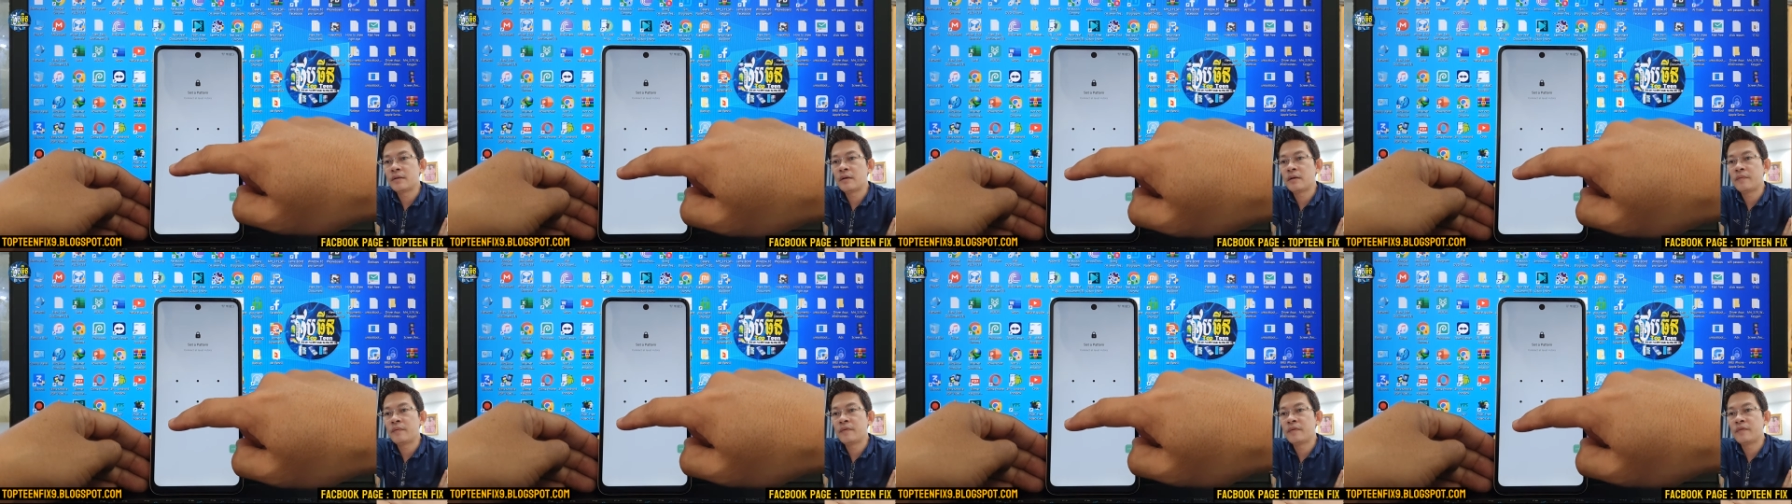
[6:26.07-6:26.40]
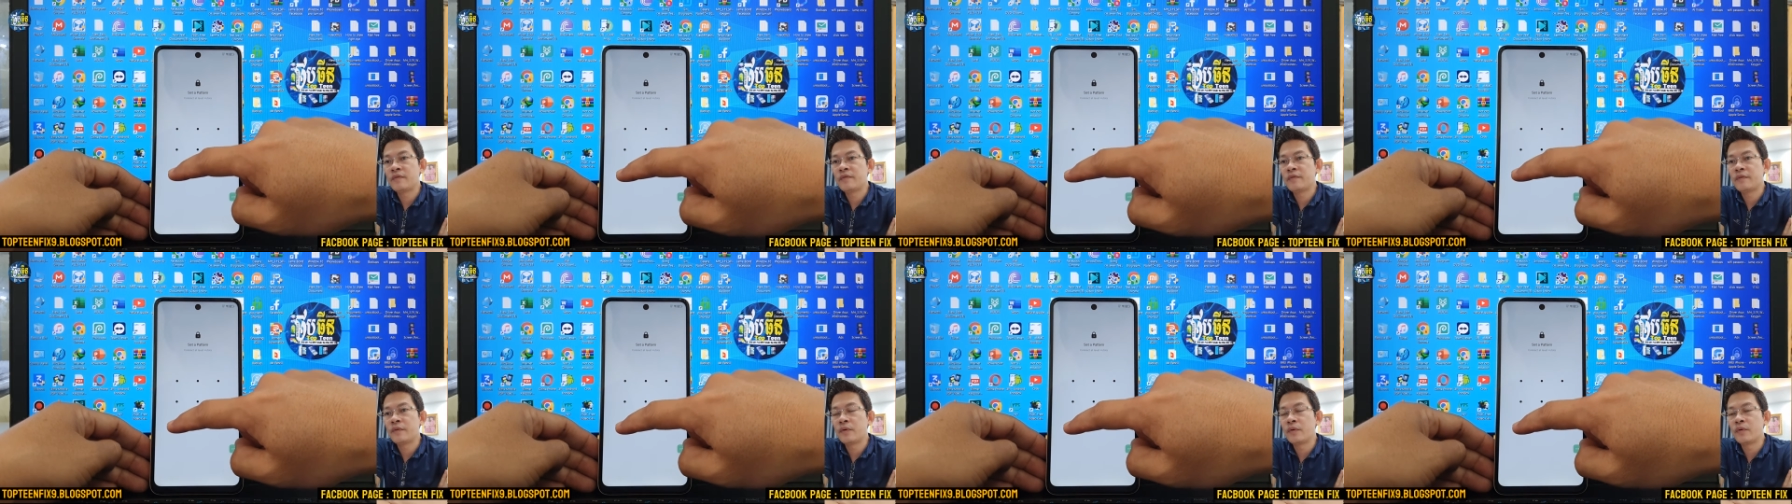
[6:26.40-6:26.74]
of the
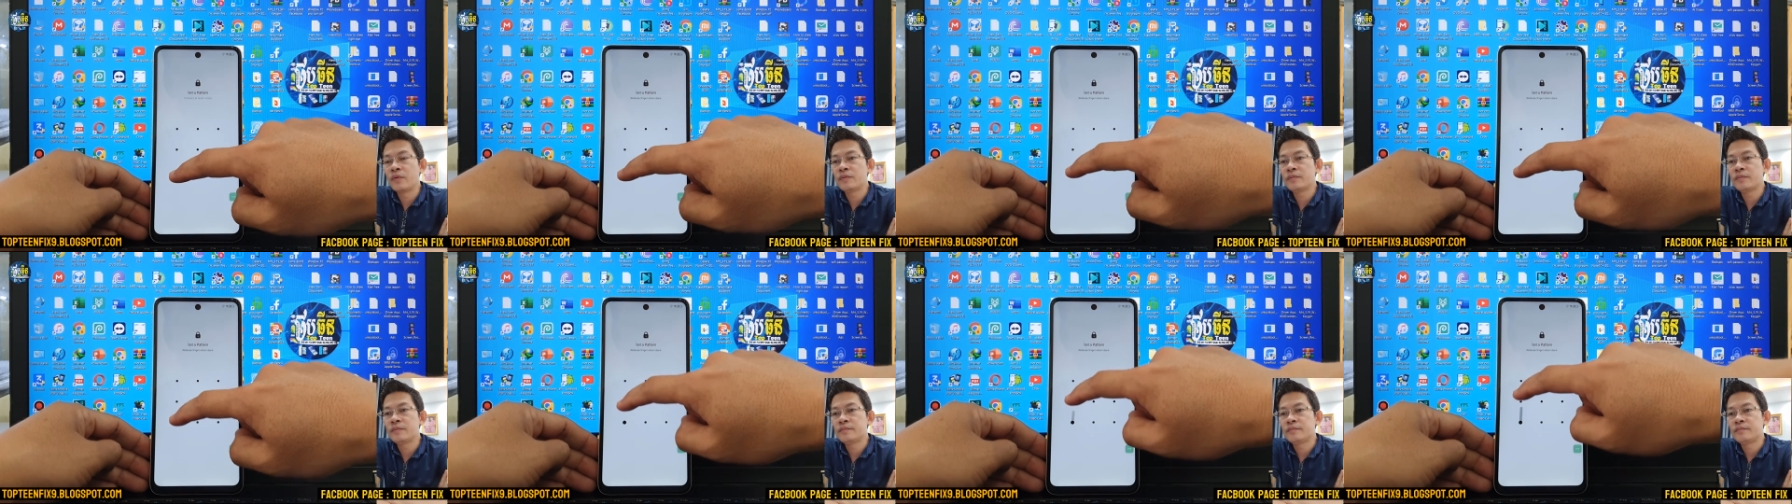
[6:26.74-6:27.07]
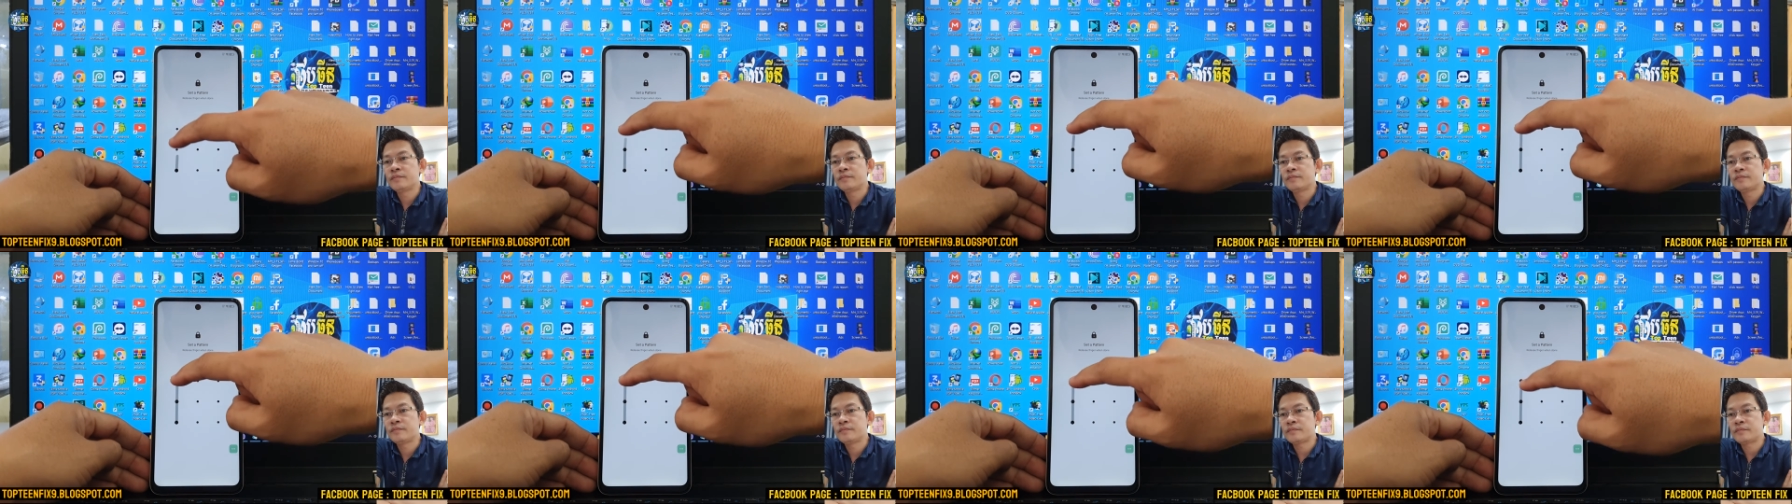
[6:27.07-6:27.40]
phone
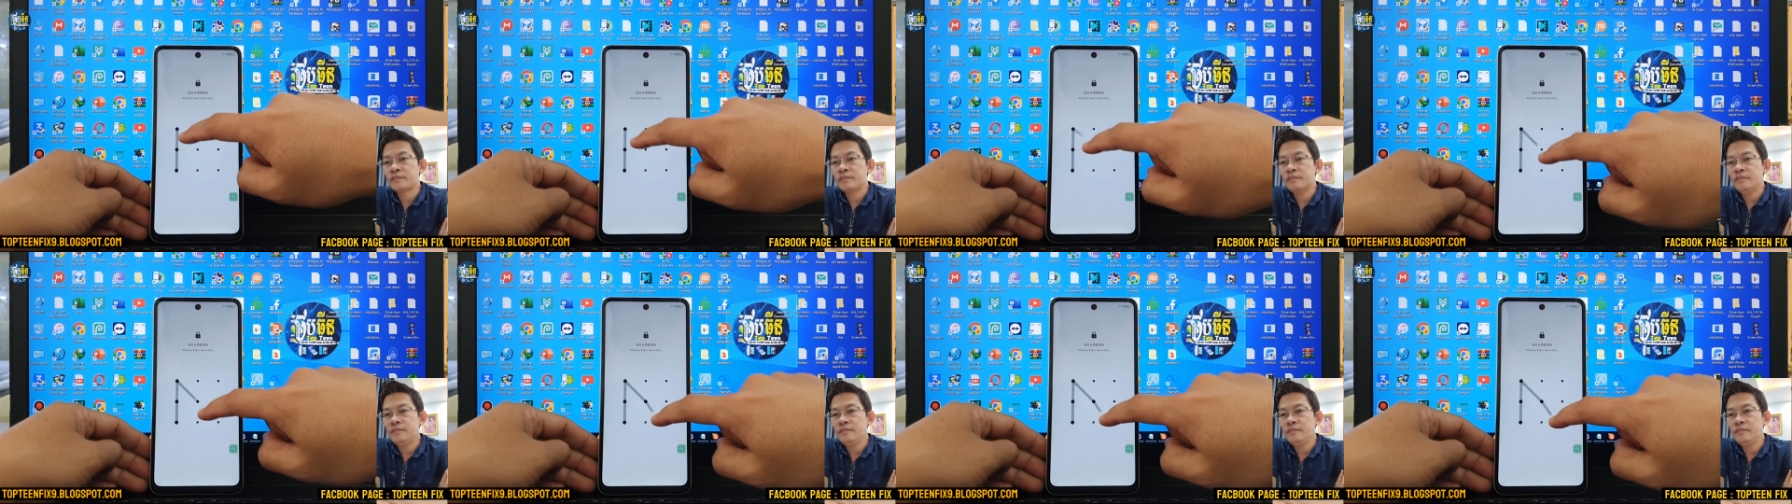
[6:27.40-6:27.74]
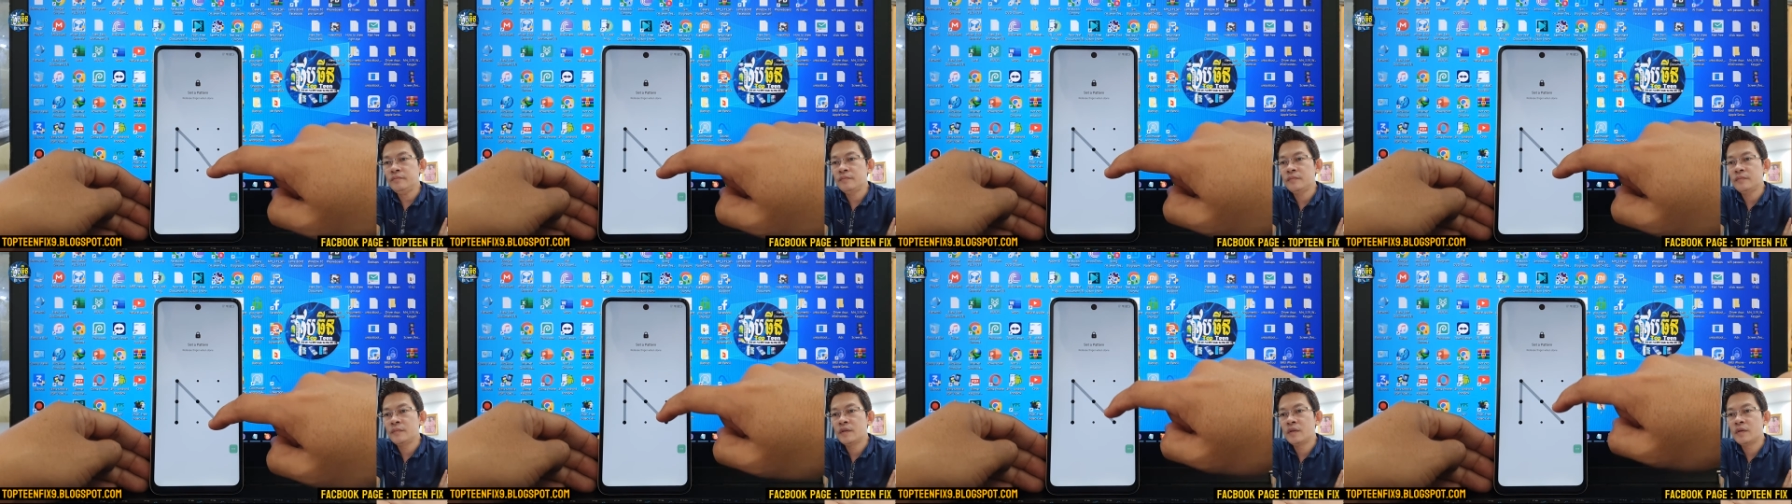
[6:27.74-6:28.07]

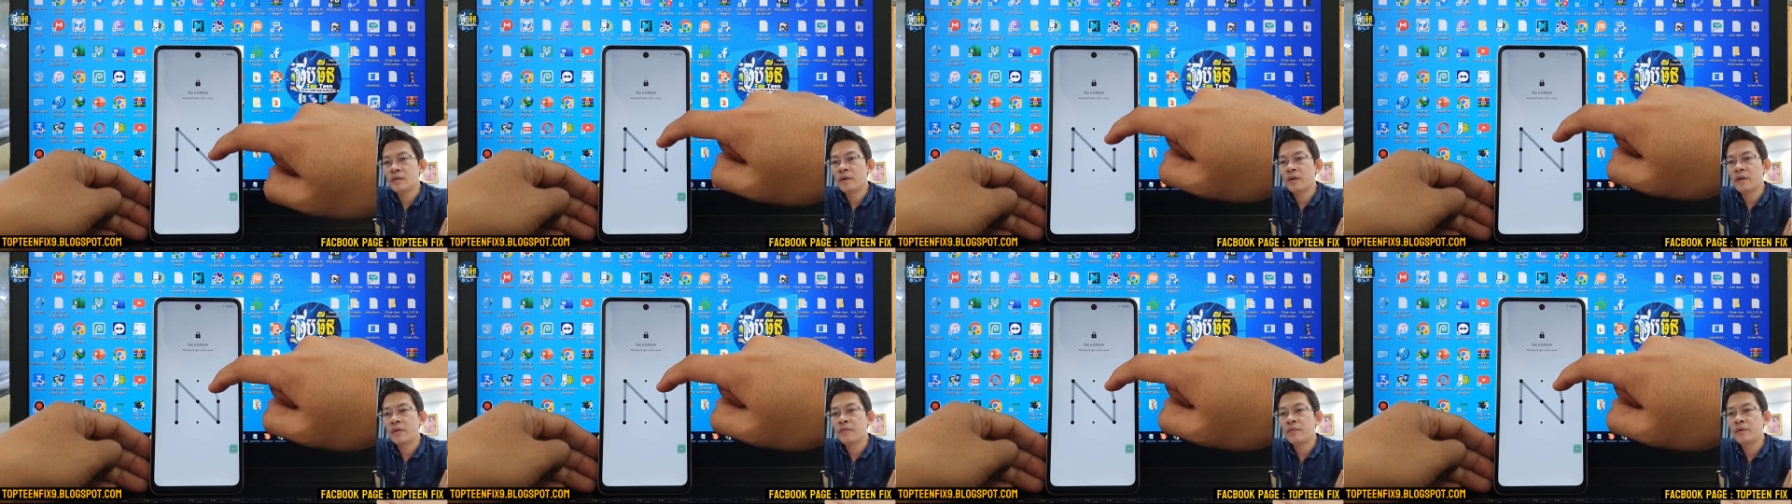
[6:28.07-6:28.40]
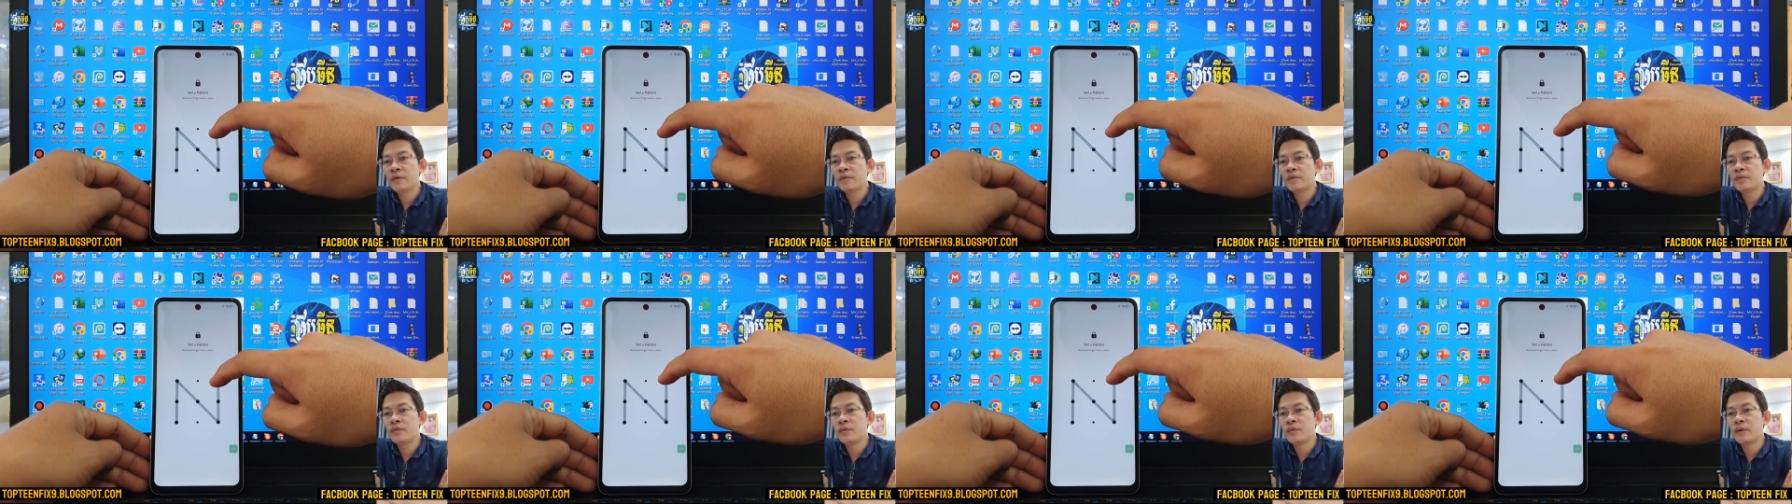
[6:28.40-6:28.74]
whatever
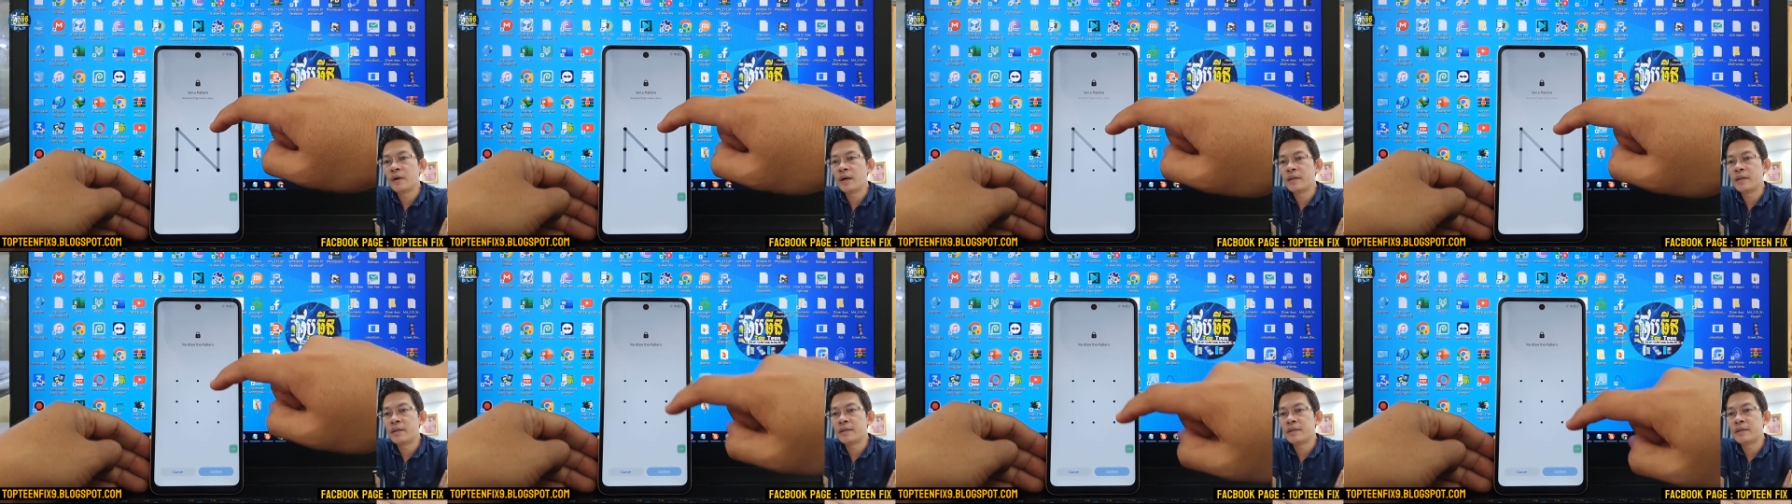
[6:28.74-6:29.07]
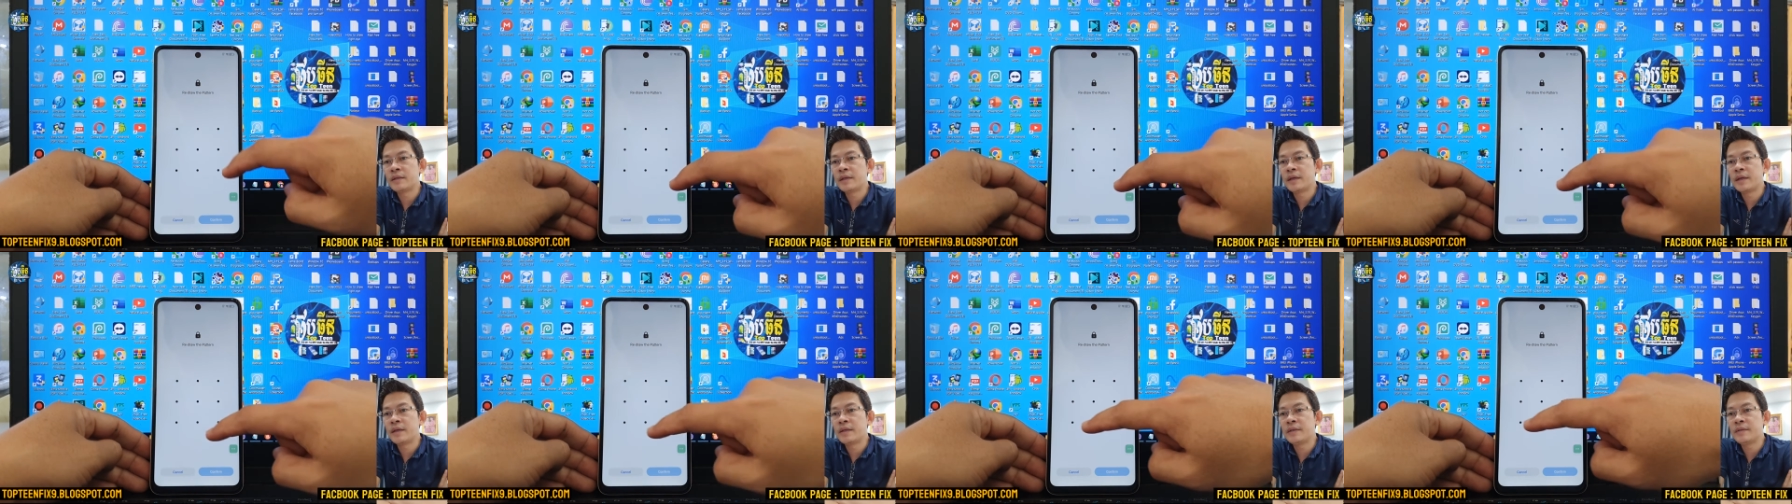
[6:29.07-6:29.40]
you want
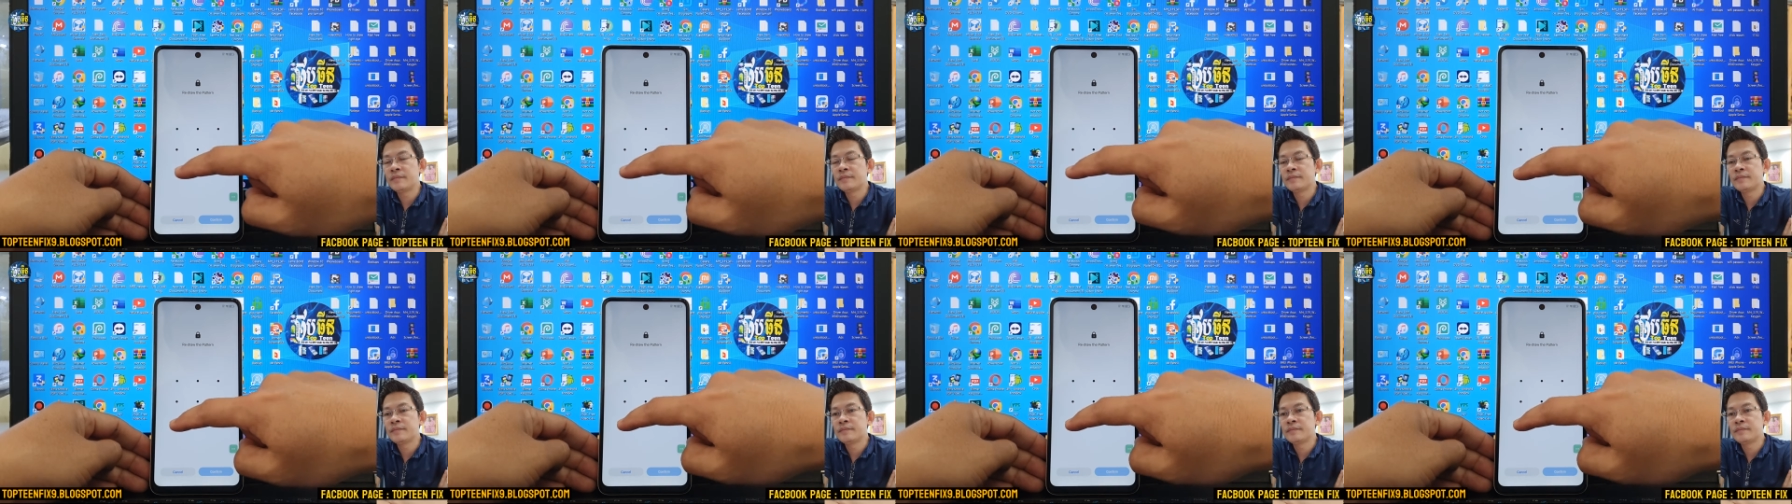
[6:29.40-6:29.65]
okay